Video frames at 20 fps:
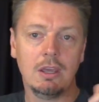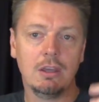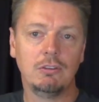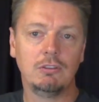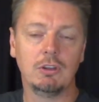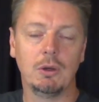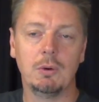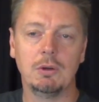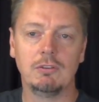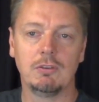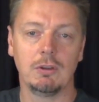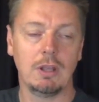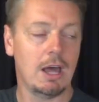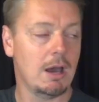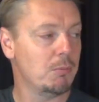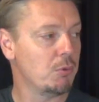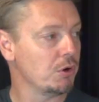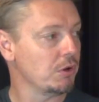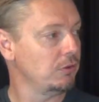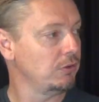So it's a
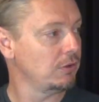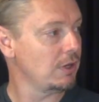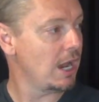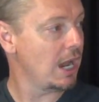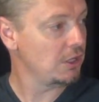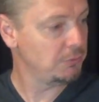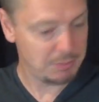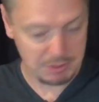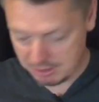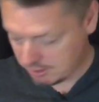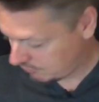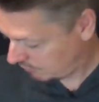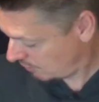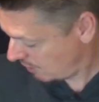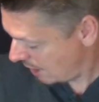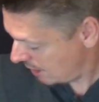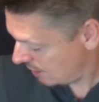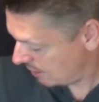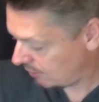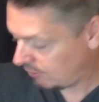lot more disguised because they're
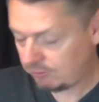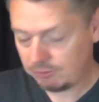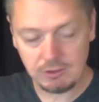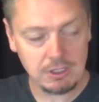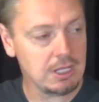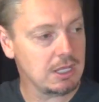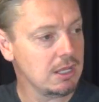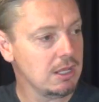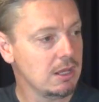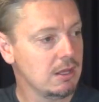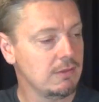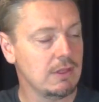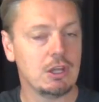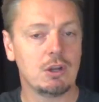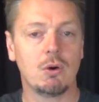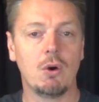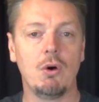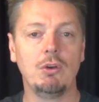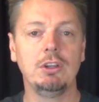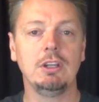not gonna see that
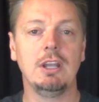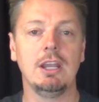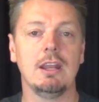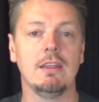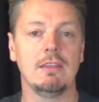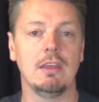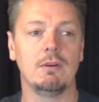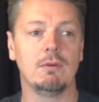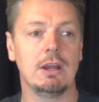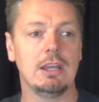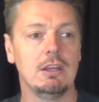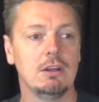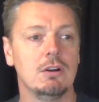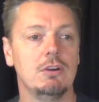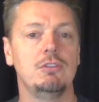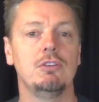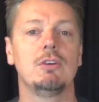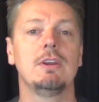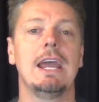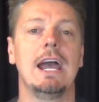you're holding anything right here
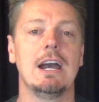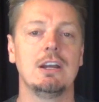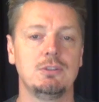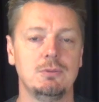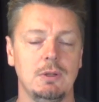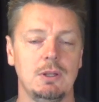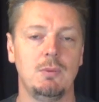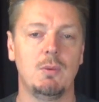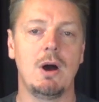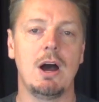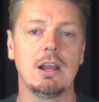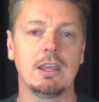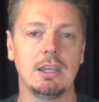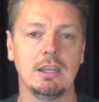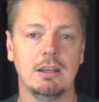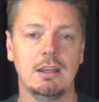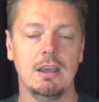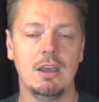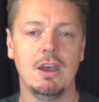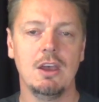as you're casually
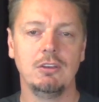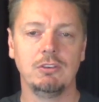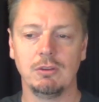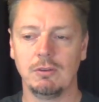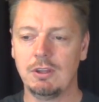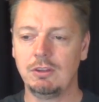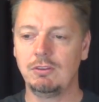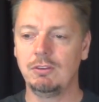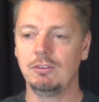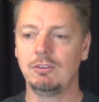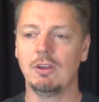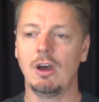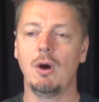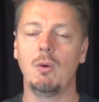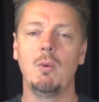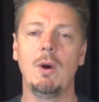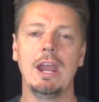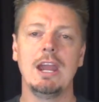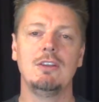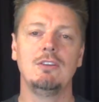walking. So this is a
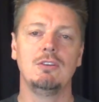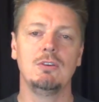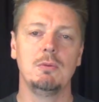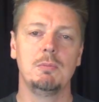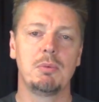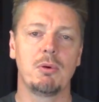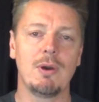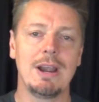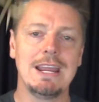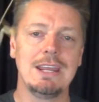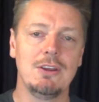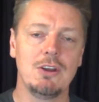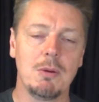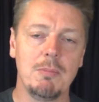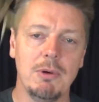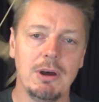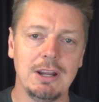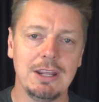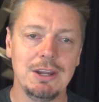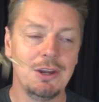way to prank your
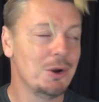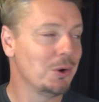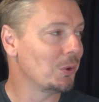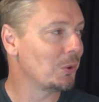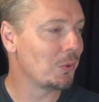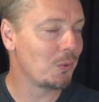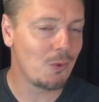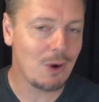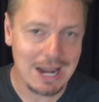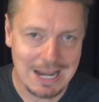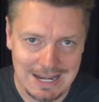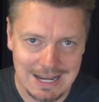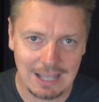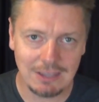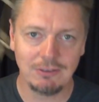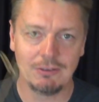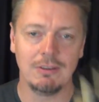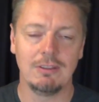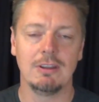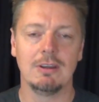buddy right
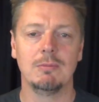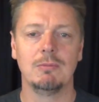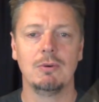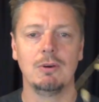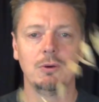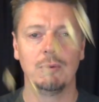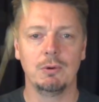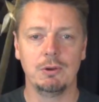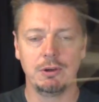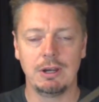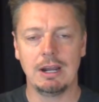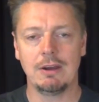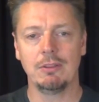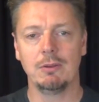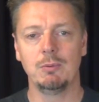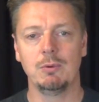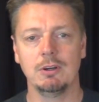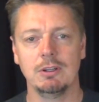next to them when you're out in the